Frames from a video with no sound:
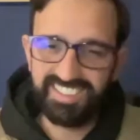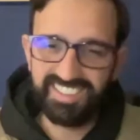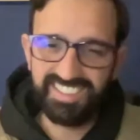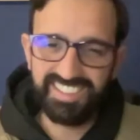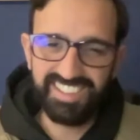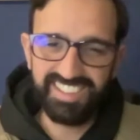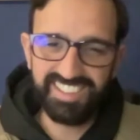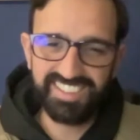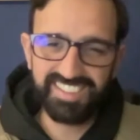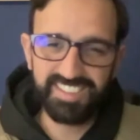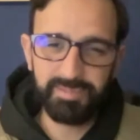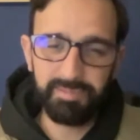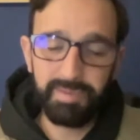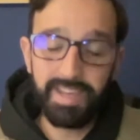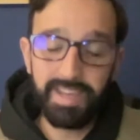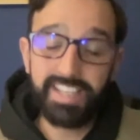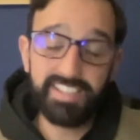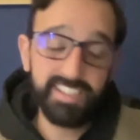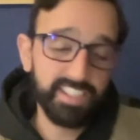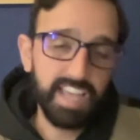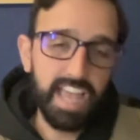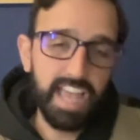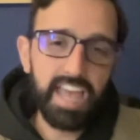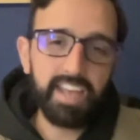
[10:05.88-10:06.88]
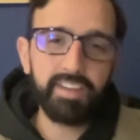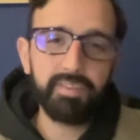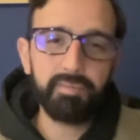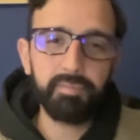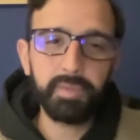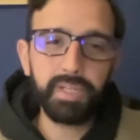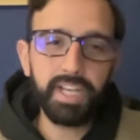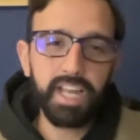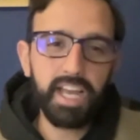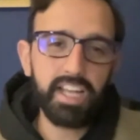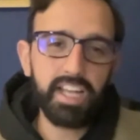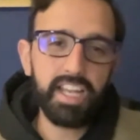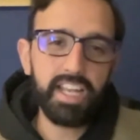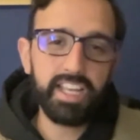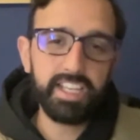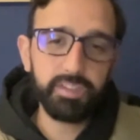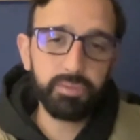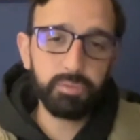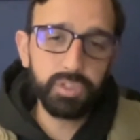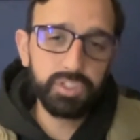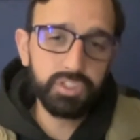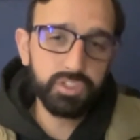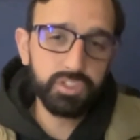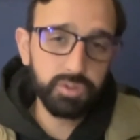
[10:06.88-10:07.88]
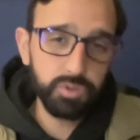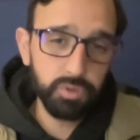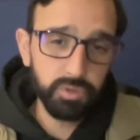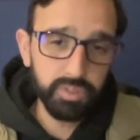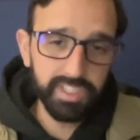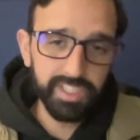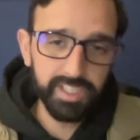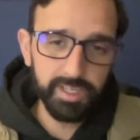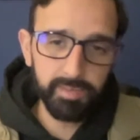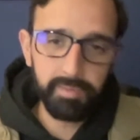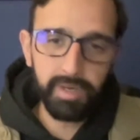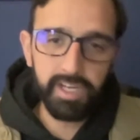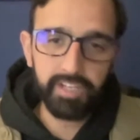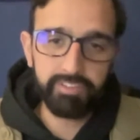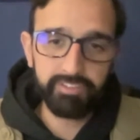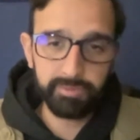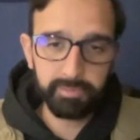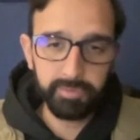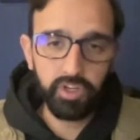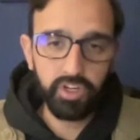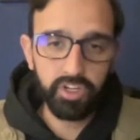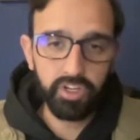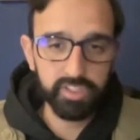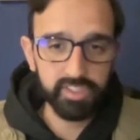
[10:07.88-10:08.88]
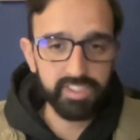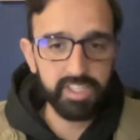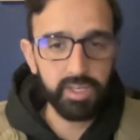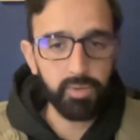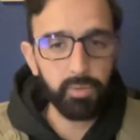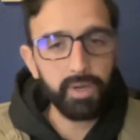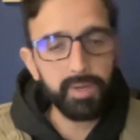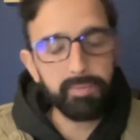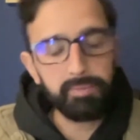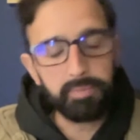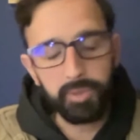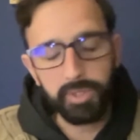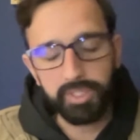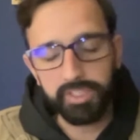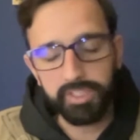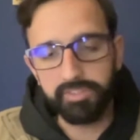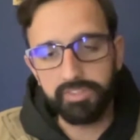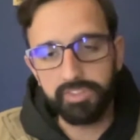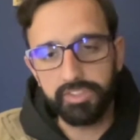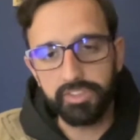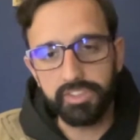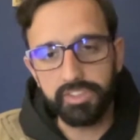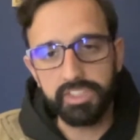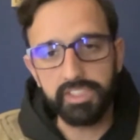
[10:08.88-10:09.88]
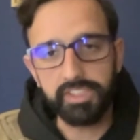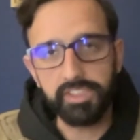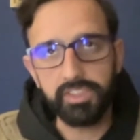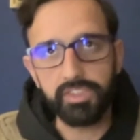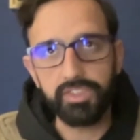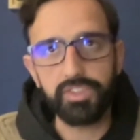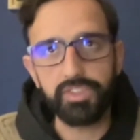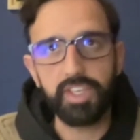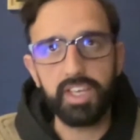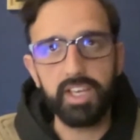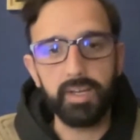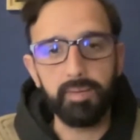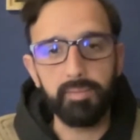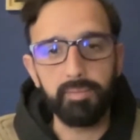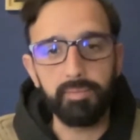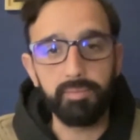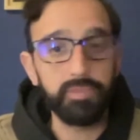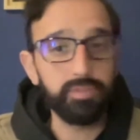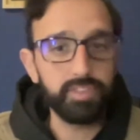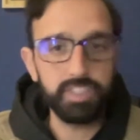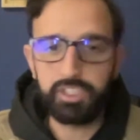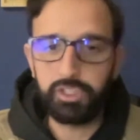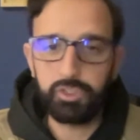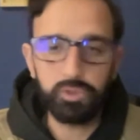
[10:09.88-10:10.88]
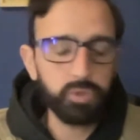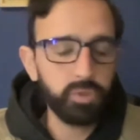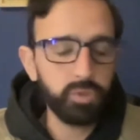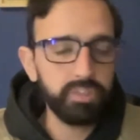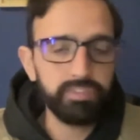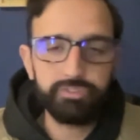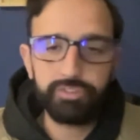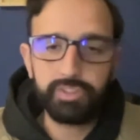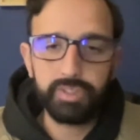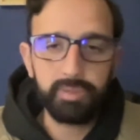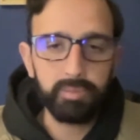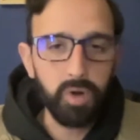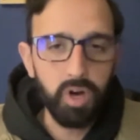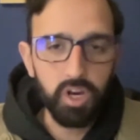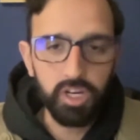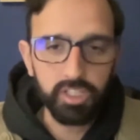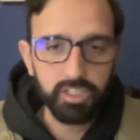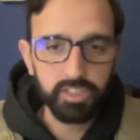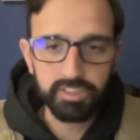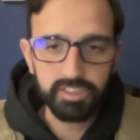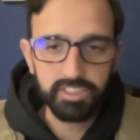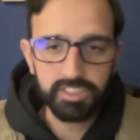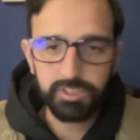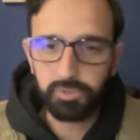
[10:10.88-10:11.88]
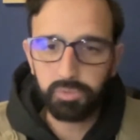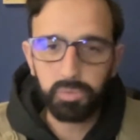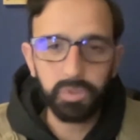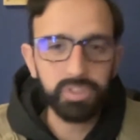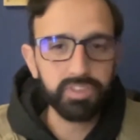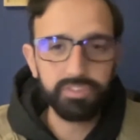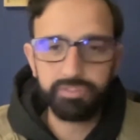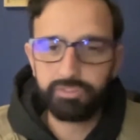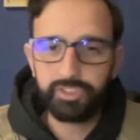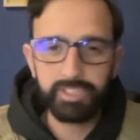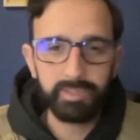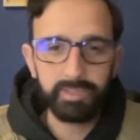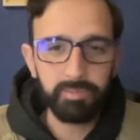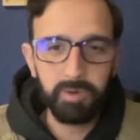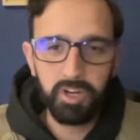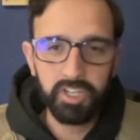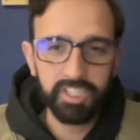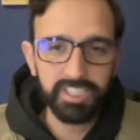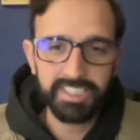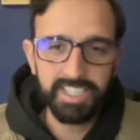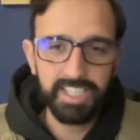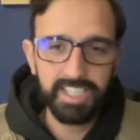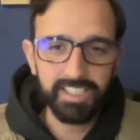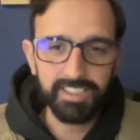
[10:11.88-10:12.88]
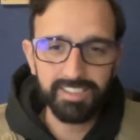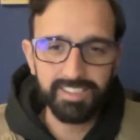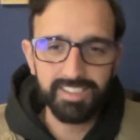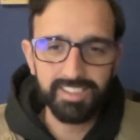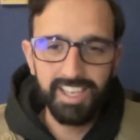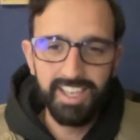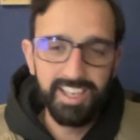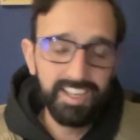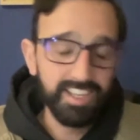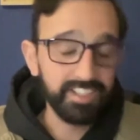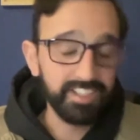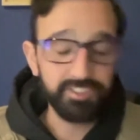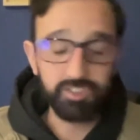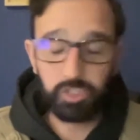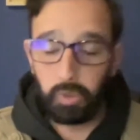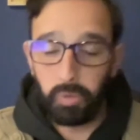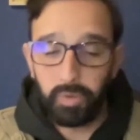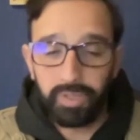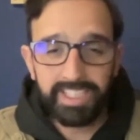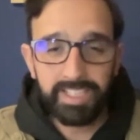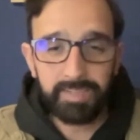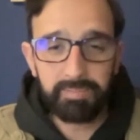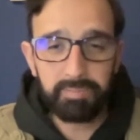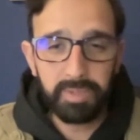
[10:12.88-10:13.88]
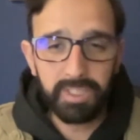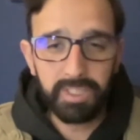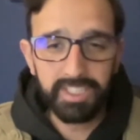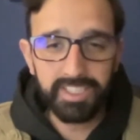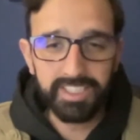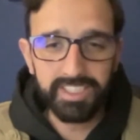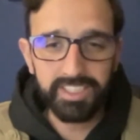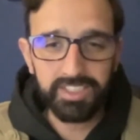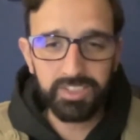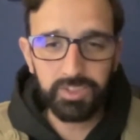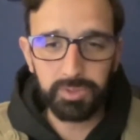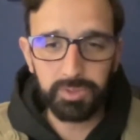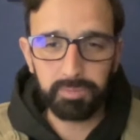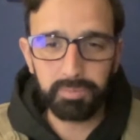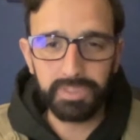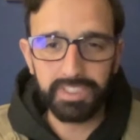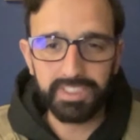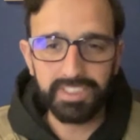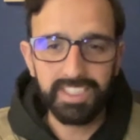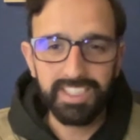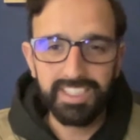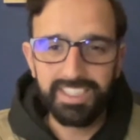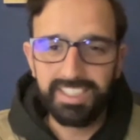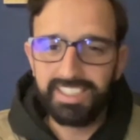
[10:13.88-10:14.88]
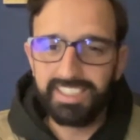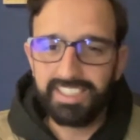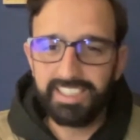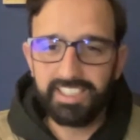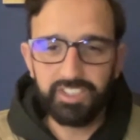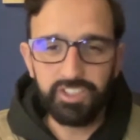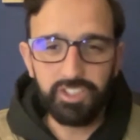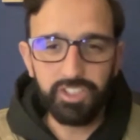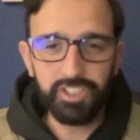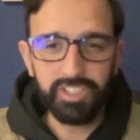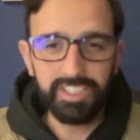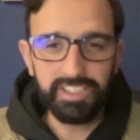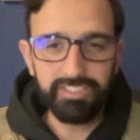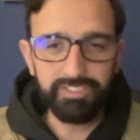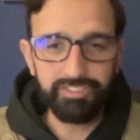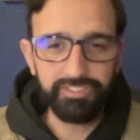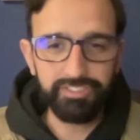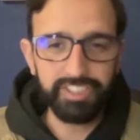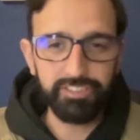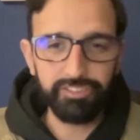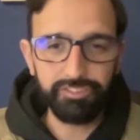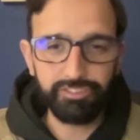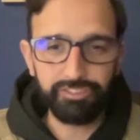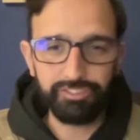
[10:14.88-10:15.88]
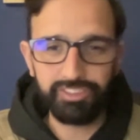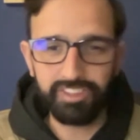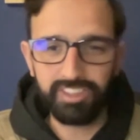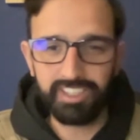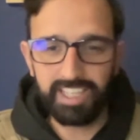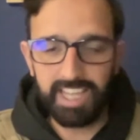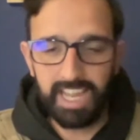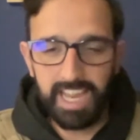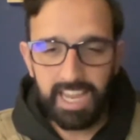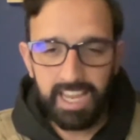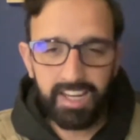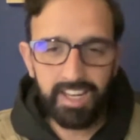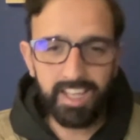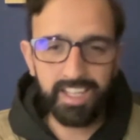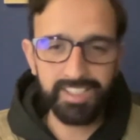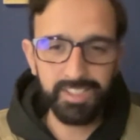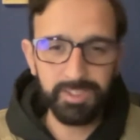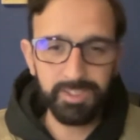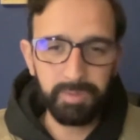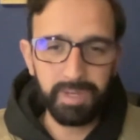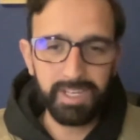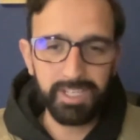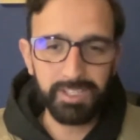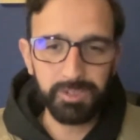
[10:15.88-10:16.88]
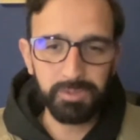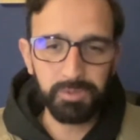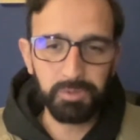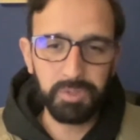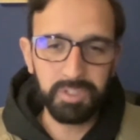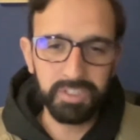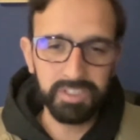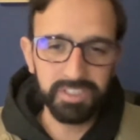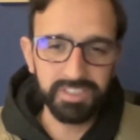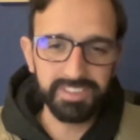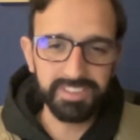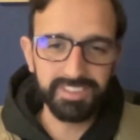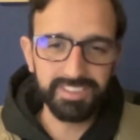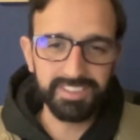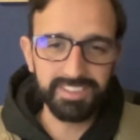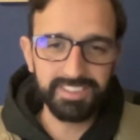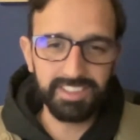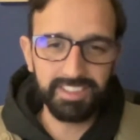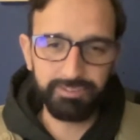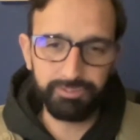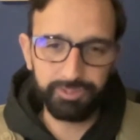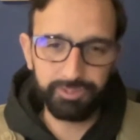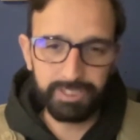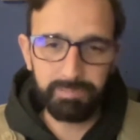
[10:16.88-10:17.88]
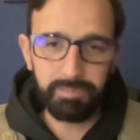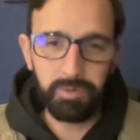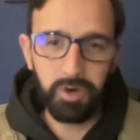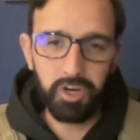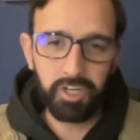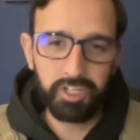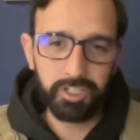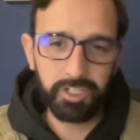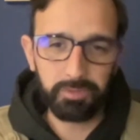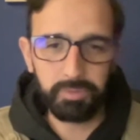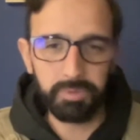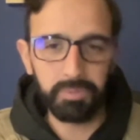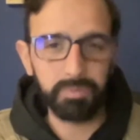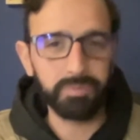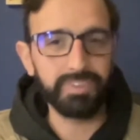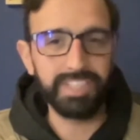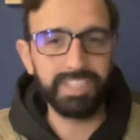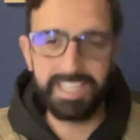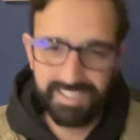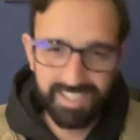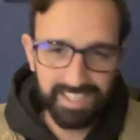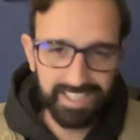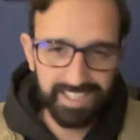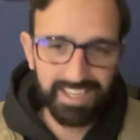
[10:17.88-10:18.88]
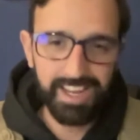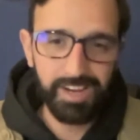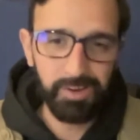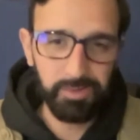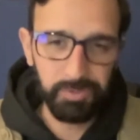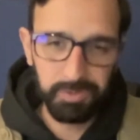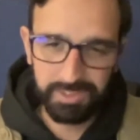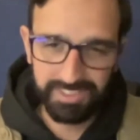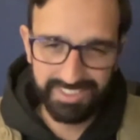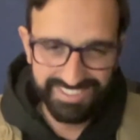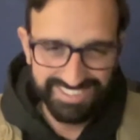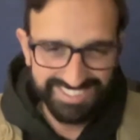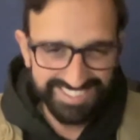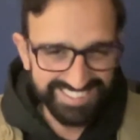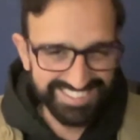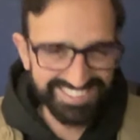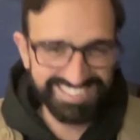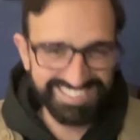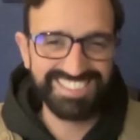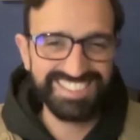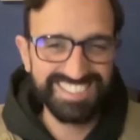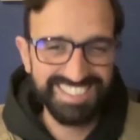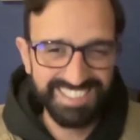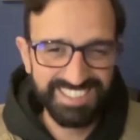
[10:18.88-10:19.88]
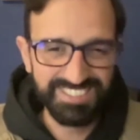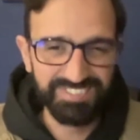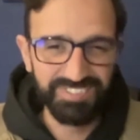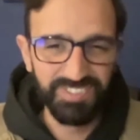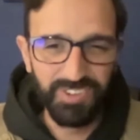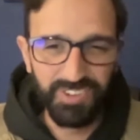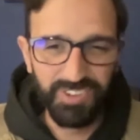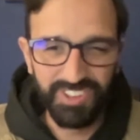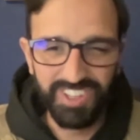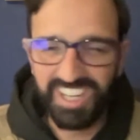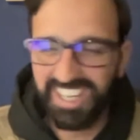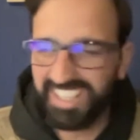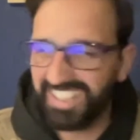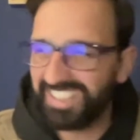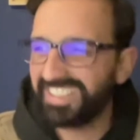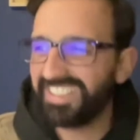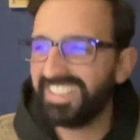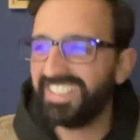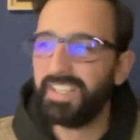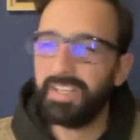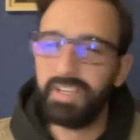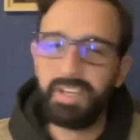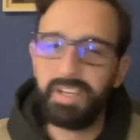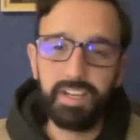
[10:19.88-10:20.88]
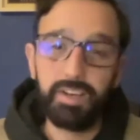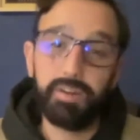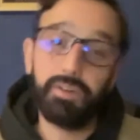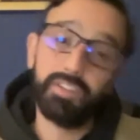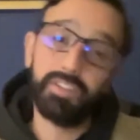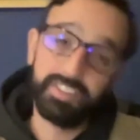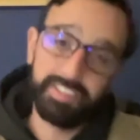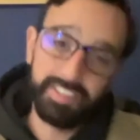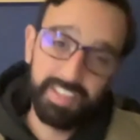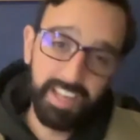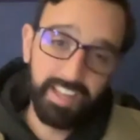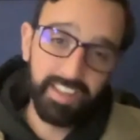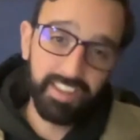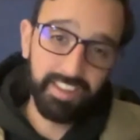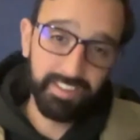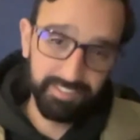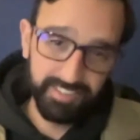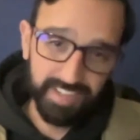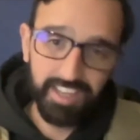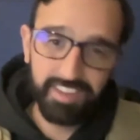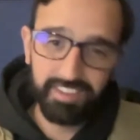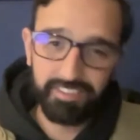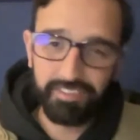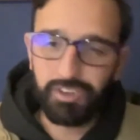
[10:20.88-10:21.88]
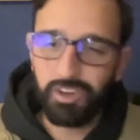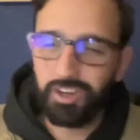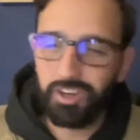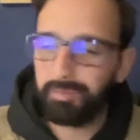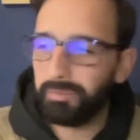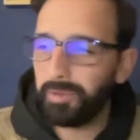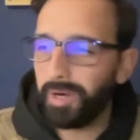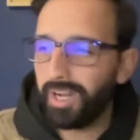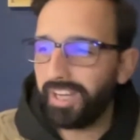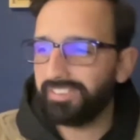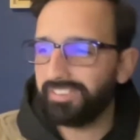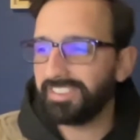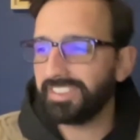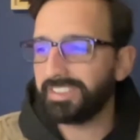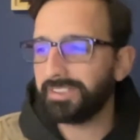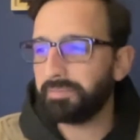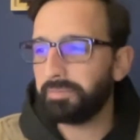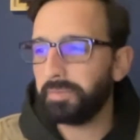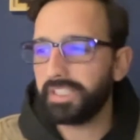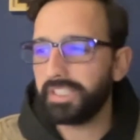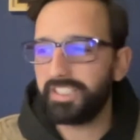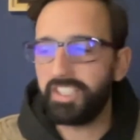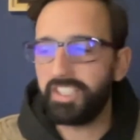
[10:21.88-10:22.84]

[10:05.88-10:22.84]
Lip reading: it's amazing. But I like it. What you're talking about from an RSA Web point of view is you're talking free market. It's what the free market does. Don't want to get political, but if the airline space was a free market, SAA wouldn't exist anymore, right? Well, now they've gone private, but